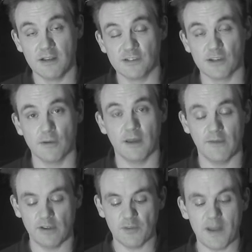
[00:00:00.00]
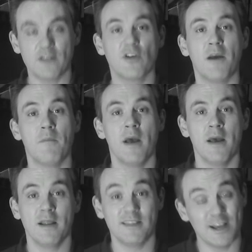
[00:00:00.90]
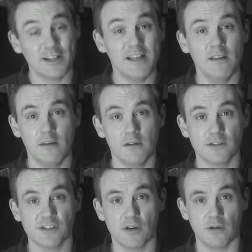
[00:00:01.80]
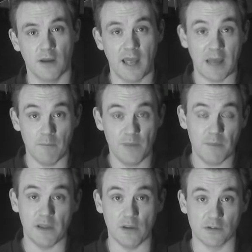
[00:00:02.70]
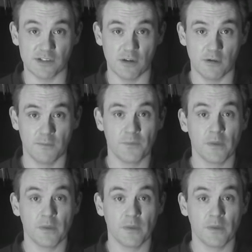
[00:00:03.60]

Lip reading: So if you spend time dunning your song and bibbing your song,